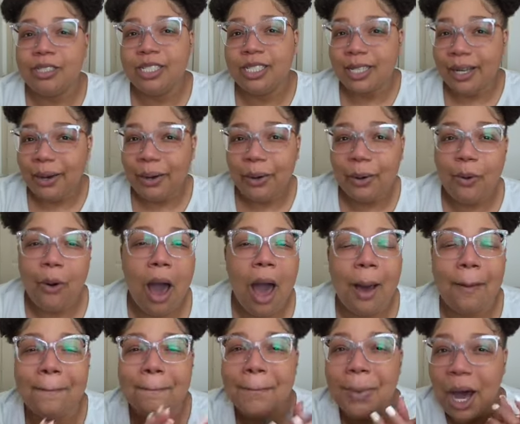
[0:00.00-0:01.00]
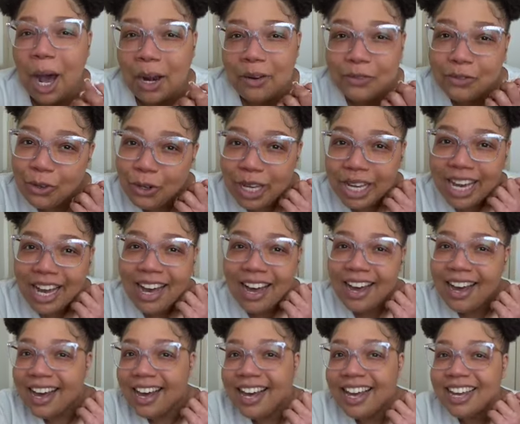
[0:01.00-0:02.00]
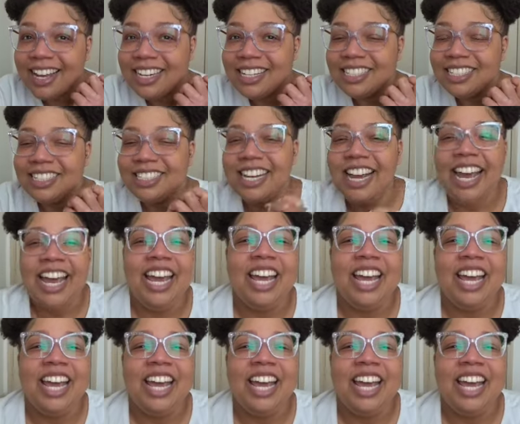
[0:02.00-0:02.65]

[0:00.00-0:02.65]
So bon voyage.